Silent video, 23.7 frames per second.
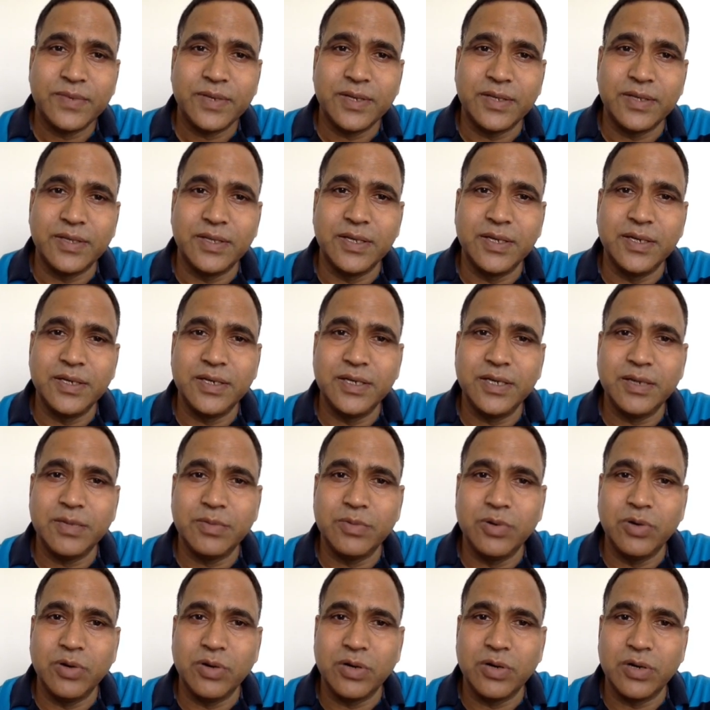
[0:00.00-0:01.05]
Then you have
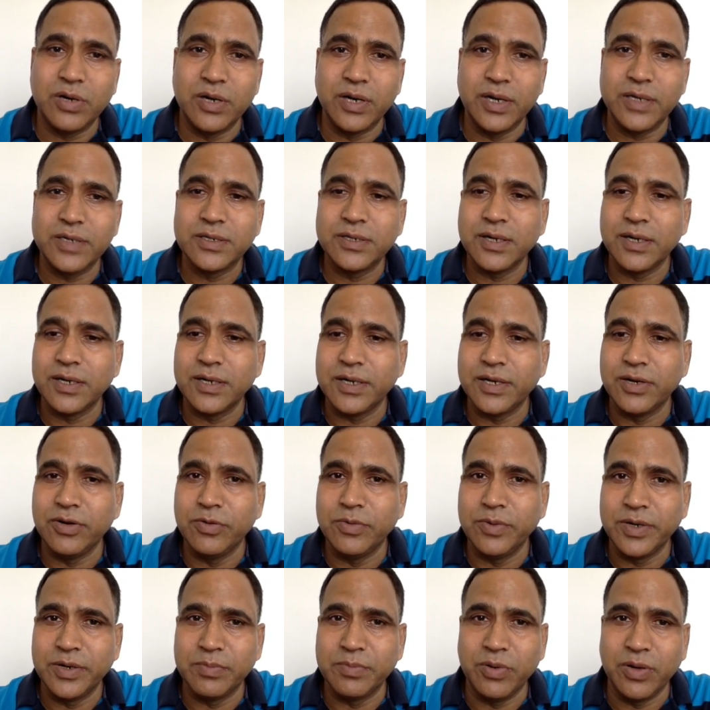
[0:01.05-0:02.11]
got national
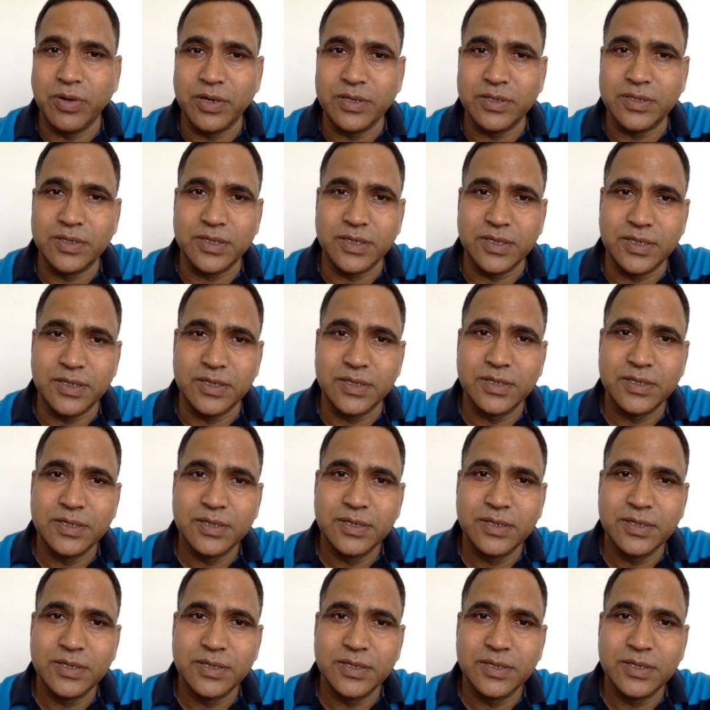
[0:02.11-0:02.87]
e-government policy.